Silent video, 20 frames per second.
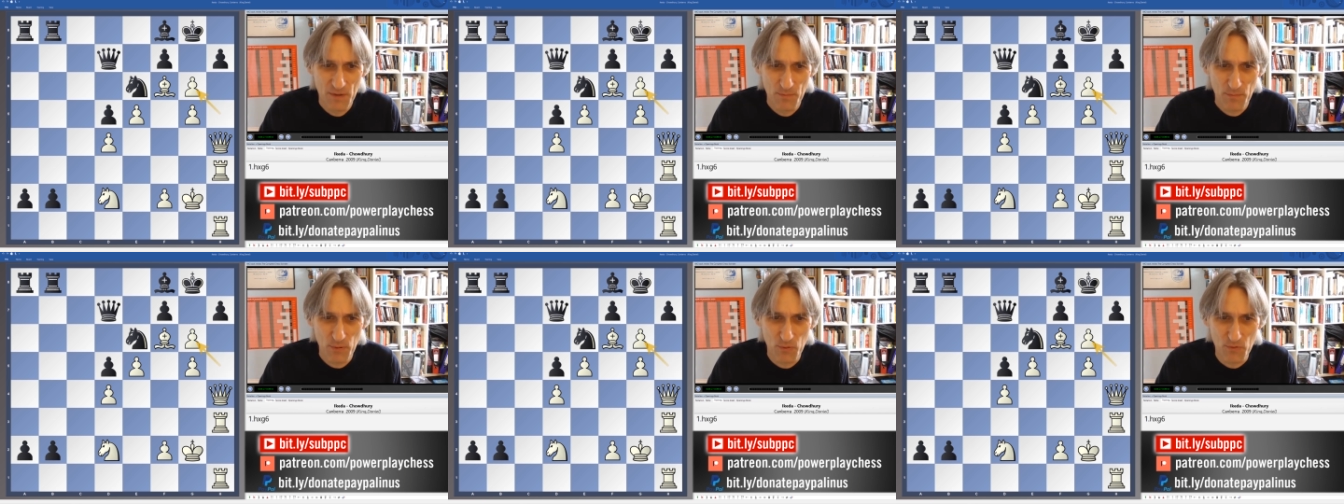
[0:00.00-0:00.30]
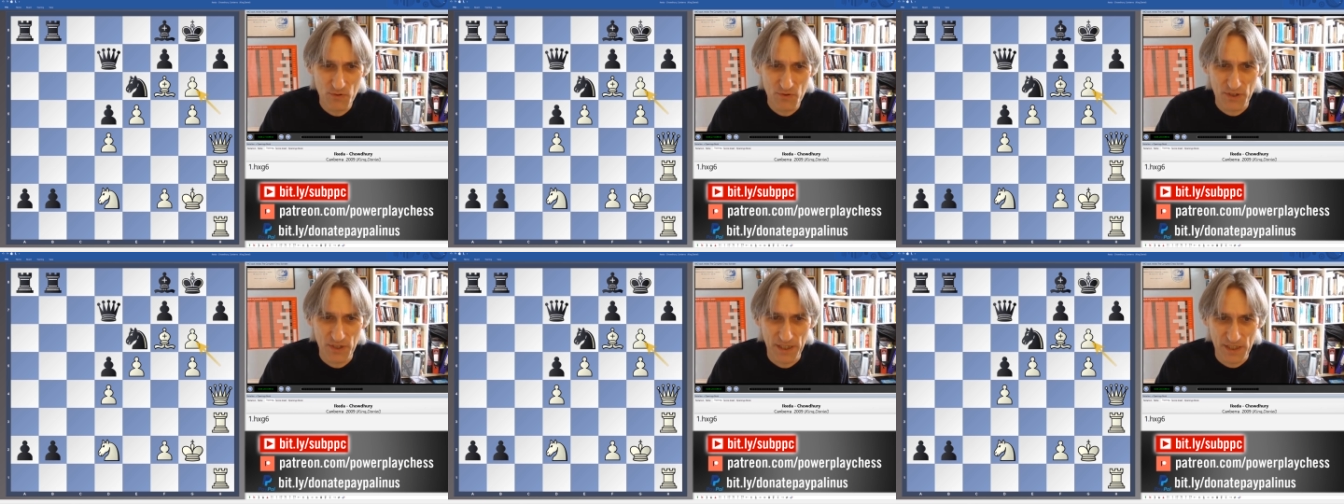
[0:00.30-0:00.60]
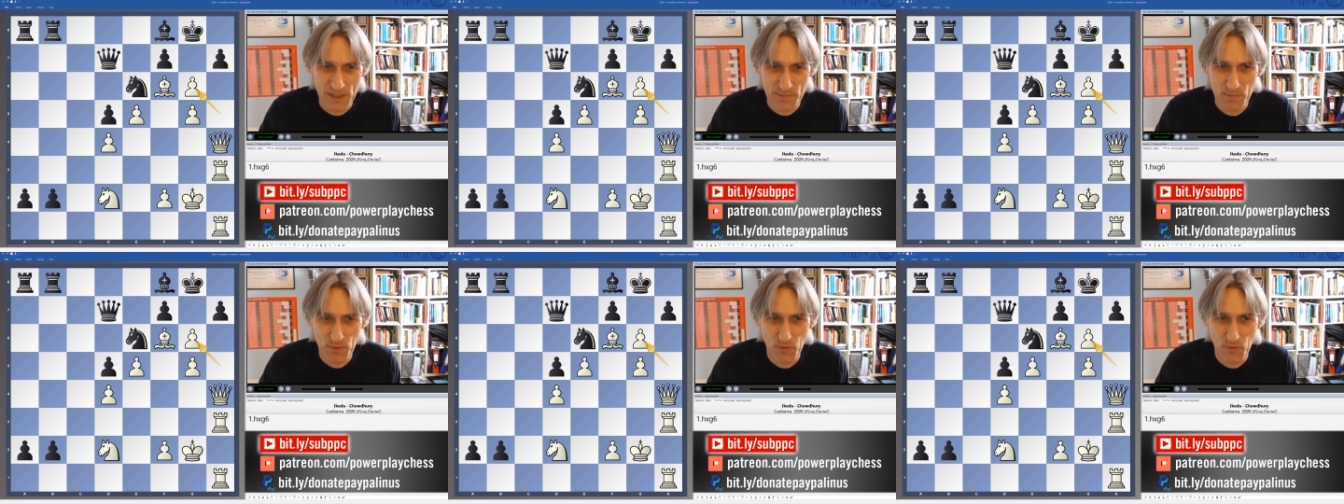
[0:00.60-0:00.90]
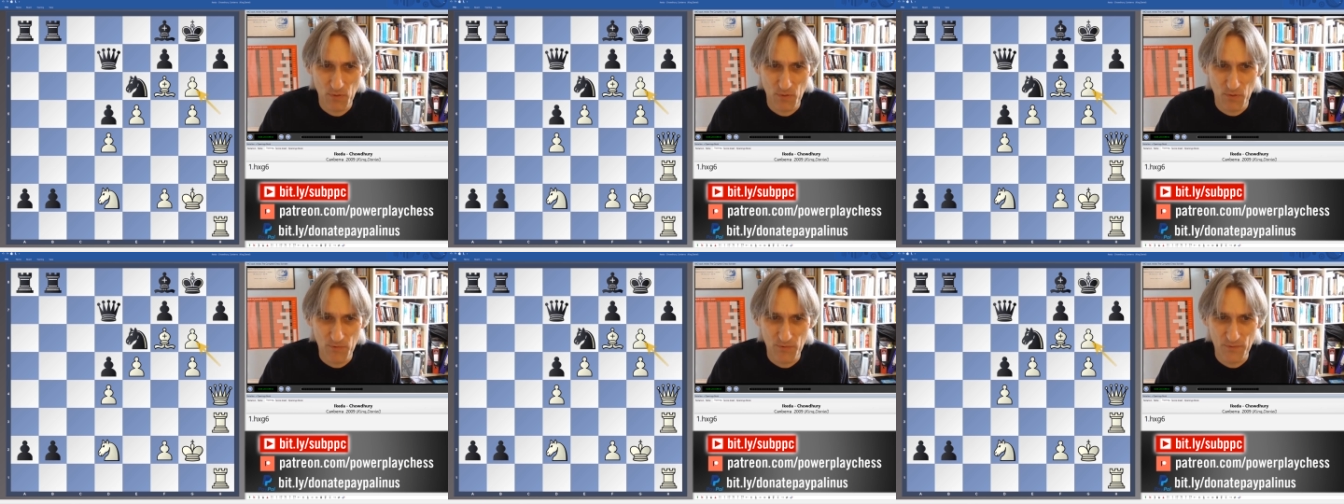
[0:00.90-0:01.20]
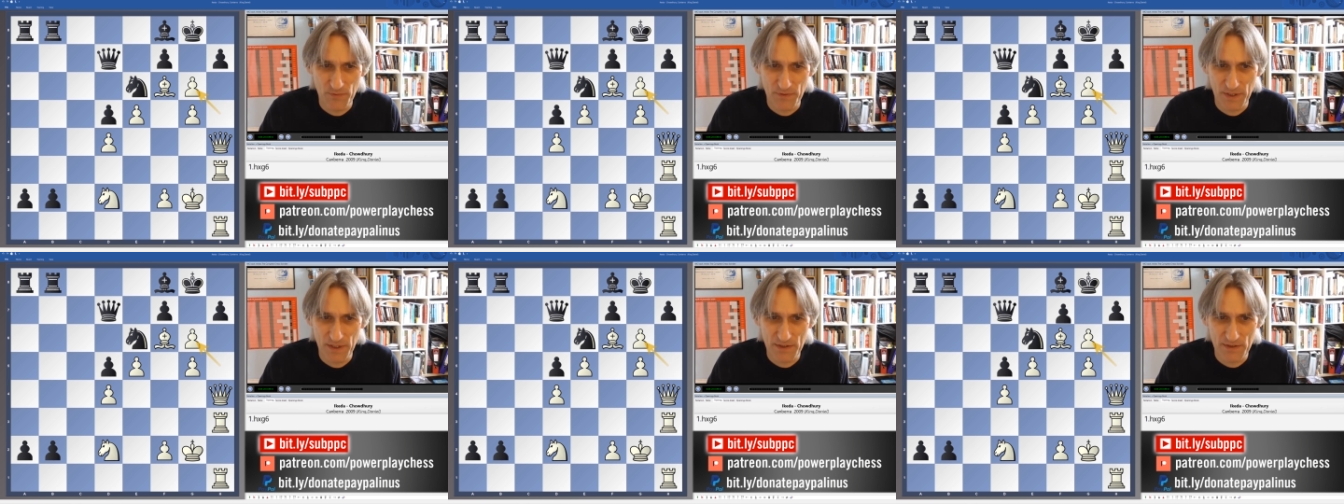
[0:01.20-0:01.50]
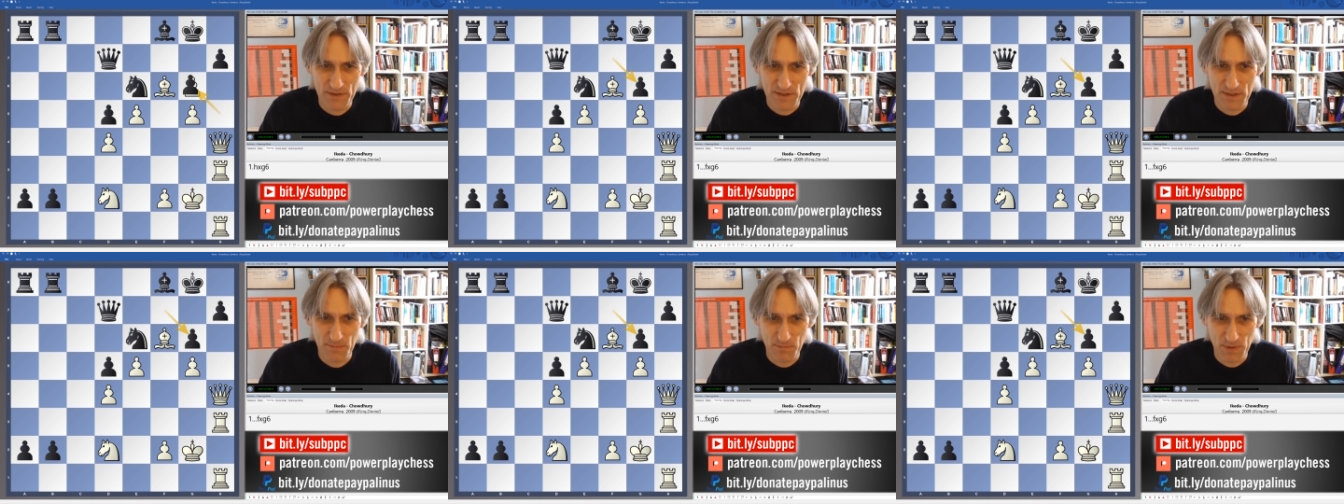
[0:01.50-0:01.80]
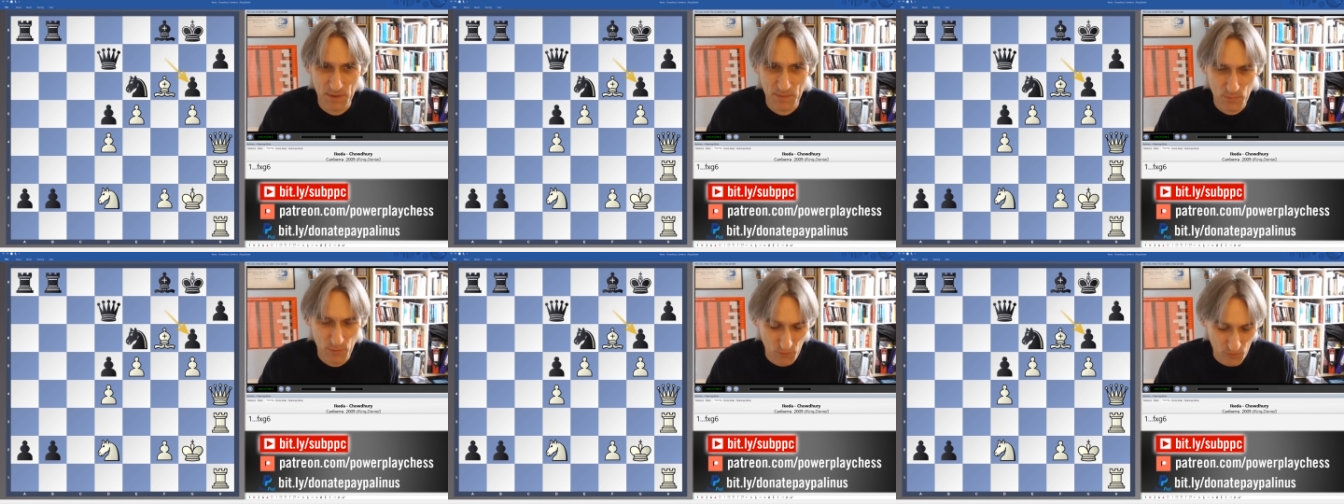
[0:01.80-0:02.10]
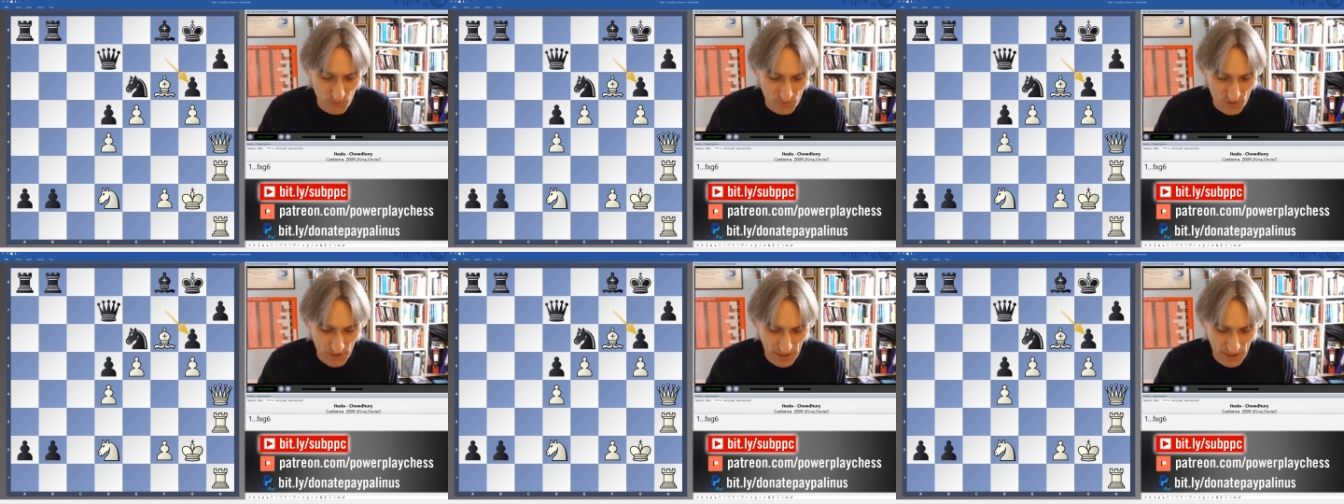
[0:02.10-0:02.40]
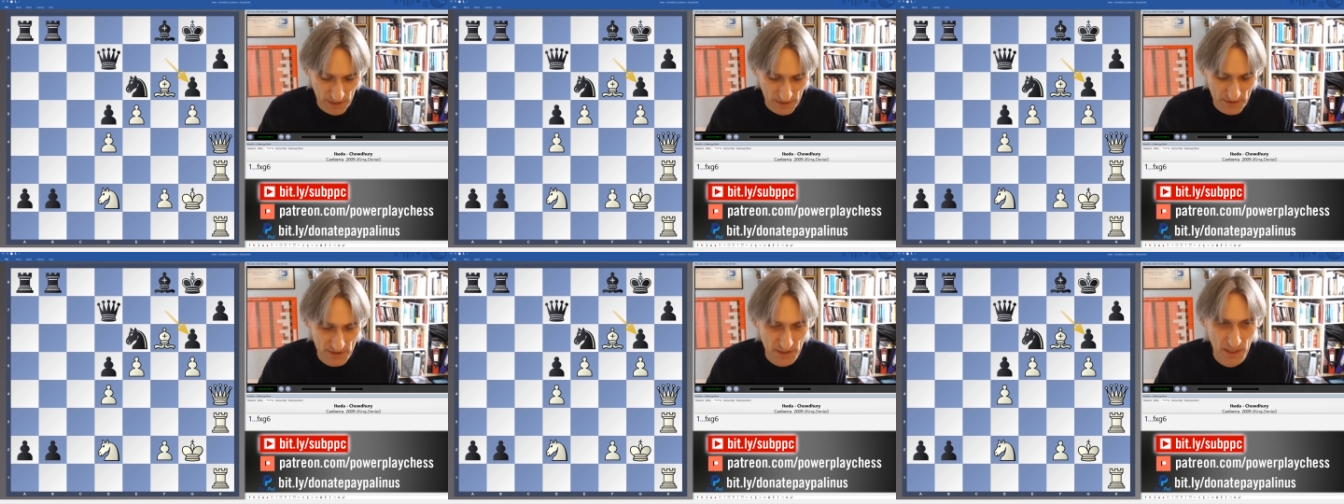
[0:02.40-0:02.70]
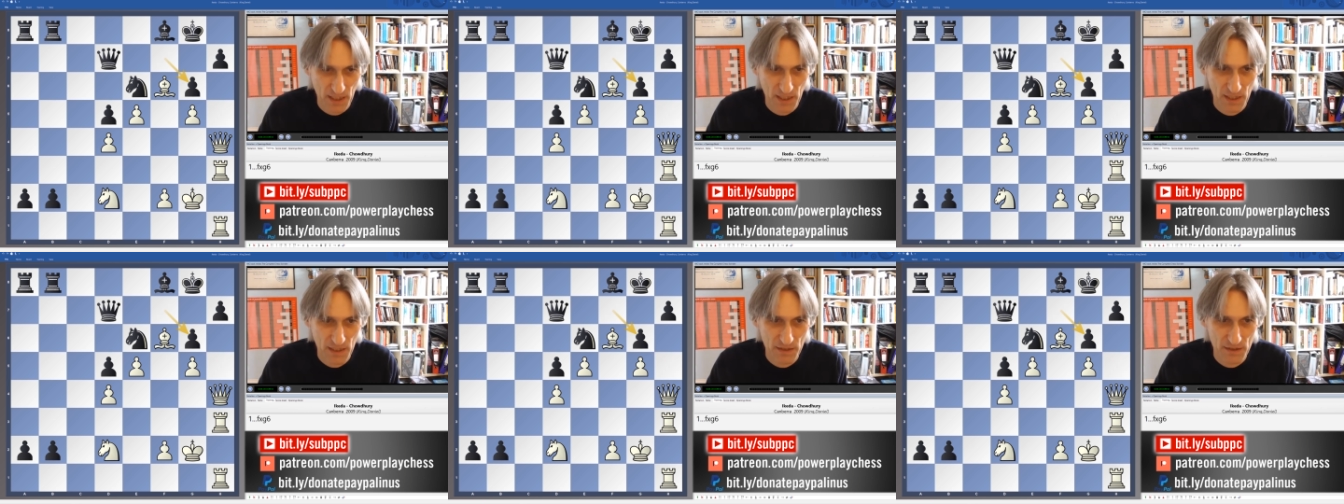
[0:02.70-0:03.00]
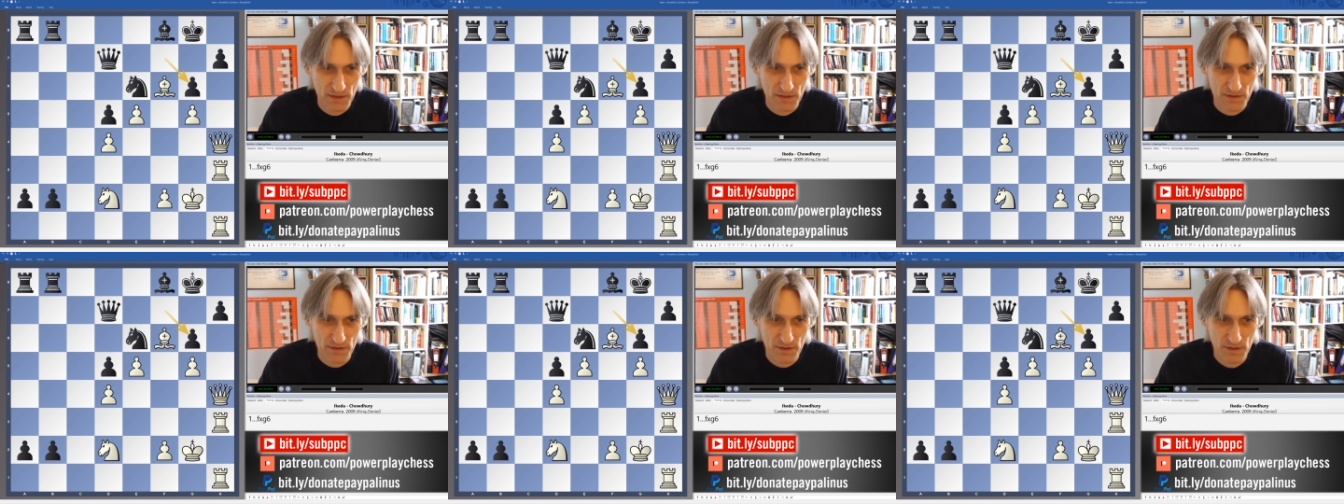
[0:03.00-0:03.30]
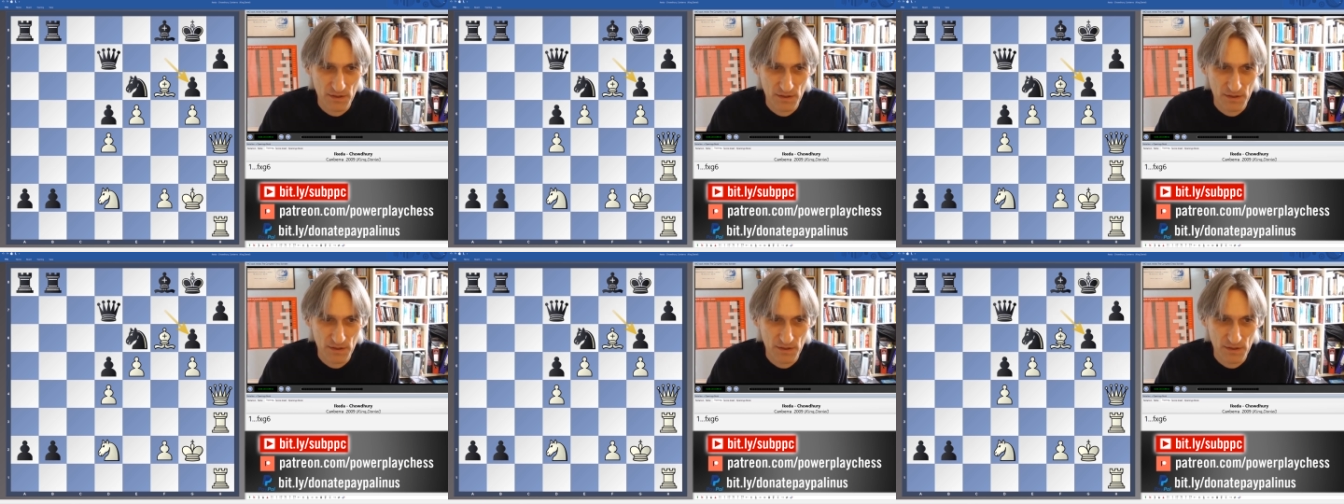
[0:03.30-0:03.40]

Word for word: pawn takes pawn, then simply pawn takes and